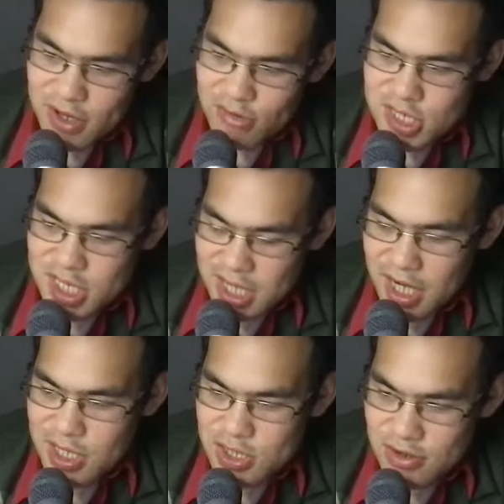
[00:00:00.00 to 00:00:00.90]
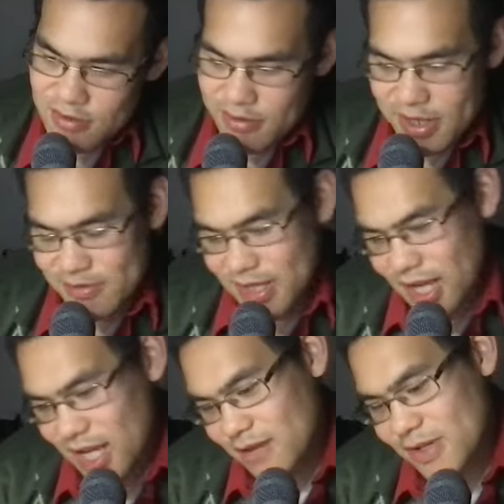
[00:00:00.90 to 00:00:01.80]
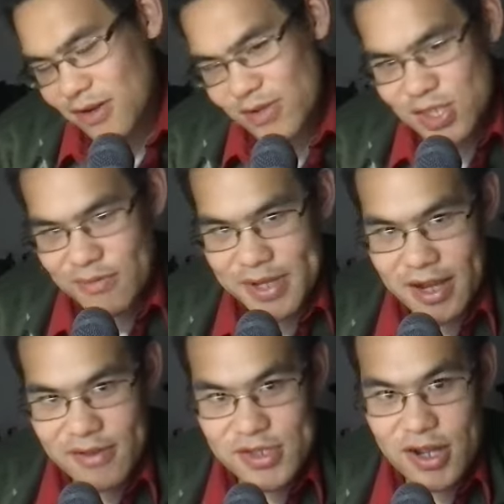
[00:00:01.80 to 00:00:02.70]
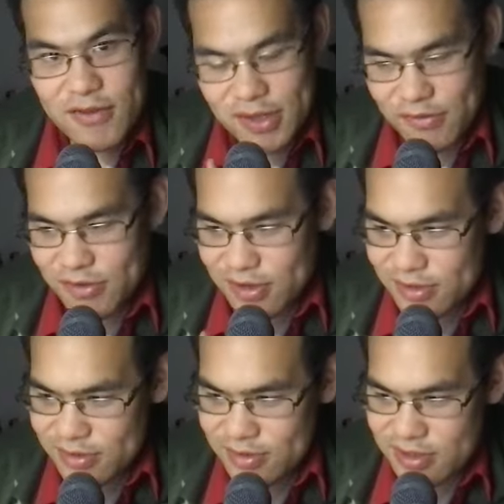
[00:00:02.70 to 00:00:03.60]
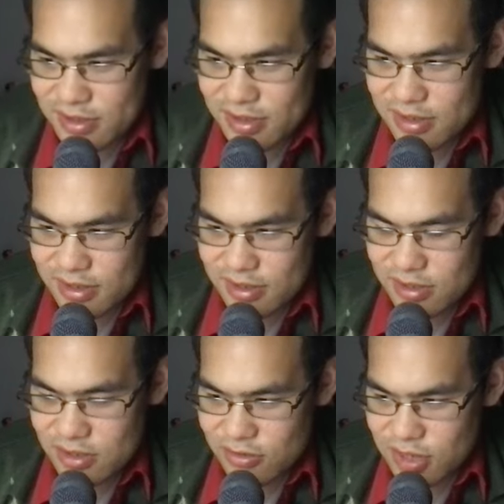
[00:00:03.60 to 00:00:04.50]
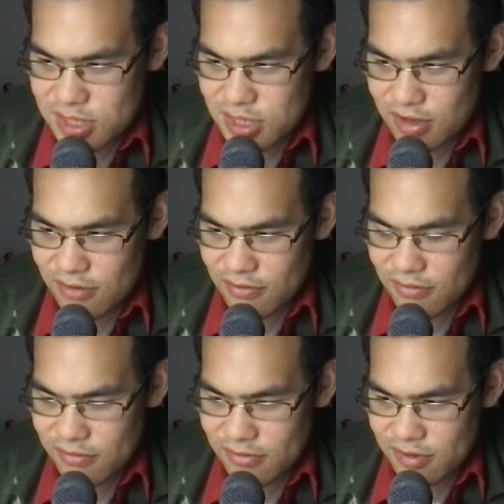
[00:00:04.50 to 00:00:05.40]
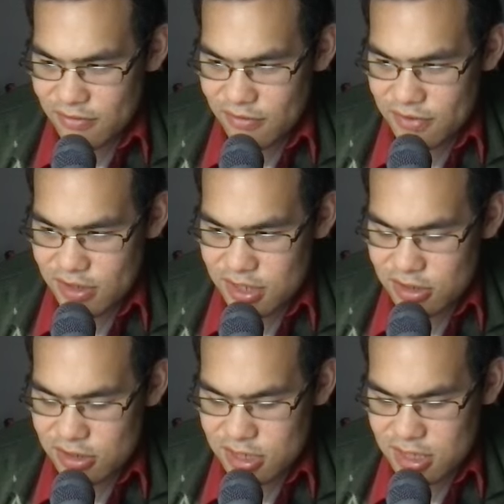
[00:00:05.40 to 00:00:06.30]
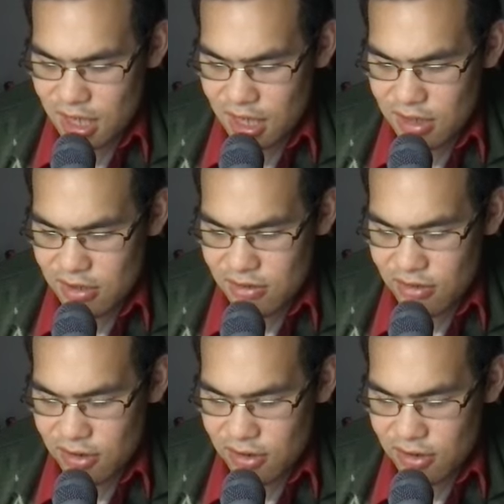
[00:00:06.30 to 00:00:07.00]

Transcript: goes to that extreme, I mean, also, I mean, I've lived in the U.S. now, what, 15 years, and